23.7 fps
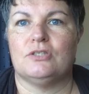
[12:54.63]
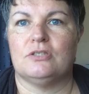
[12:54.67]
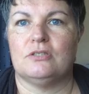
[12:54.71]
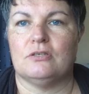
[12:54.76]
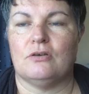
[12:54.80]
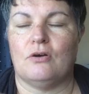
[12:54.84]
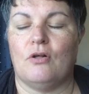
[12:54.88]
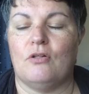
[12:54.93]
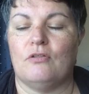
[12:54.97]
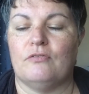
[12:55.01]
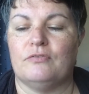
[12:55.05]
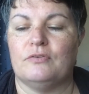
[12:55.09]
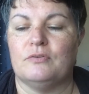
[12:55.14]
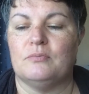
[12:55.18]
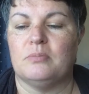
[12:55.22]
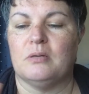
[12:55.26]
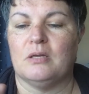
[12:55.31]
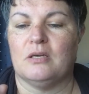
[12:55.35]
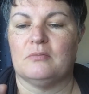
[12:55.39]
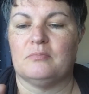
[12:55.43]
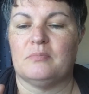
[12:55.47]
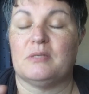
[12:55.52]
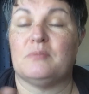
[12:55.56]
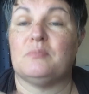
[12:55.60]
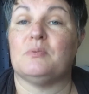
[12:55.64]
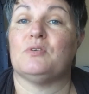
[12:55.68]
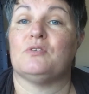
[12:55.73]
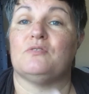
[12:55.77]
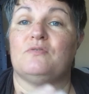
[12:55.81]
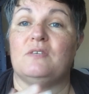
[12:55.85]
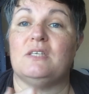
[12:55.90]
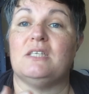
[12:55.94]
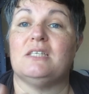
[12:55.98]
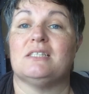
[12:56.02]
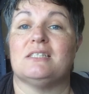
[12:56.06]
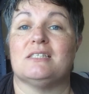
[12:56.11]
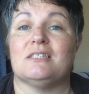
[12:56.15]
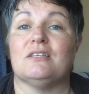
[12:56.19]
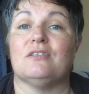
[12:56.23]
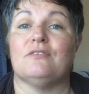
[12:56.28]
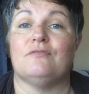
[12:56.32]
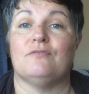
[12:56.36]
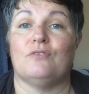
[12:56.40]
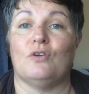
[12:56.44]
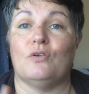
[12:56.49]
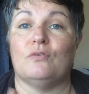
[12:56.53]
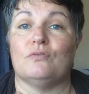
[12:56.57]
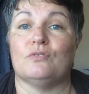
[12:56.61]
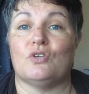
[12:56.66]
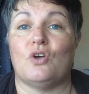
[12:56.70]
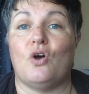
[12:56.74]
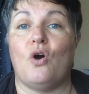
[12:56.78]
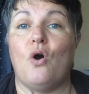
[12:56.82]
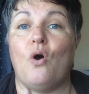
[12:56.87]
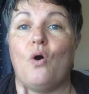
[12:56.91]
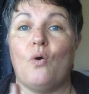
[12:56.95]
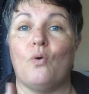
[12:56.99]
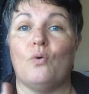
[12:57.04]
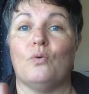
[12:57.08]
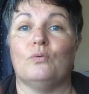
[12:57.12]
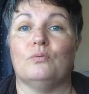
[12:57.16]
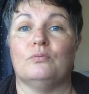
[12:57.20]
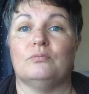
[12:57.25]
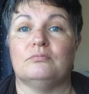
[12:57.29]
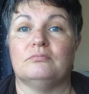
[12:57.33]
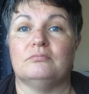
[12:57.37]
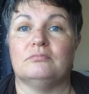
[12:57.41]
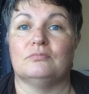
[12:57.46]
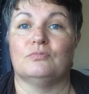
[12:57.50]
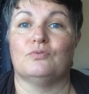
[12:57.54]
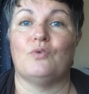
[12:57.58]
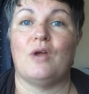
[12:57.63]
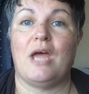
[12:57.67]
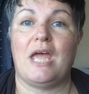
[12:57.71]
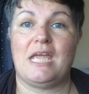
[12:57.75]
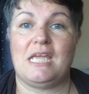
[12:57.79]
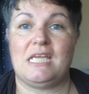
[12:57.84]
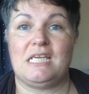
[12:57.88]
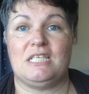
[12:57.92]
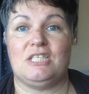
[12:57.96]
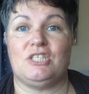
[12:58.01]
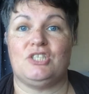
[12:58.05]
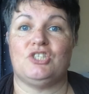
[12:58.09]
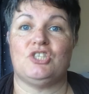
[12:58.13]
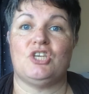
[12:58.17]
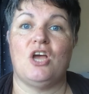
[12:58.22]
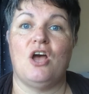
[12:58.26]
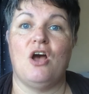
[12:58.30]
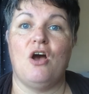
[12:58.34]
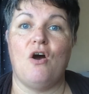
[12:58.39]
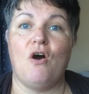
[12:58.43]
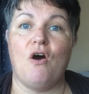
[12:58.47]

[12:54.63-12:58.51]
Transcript: to whole food plant based because vegan still involves a whole range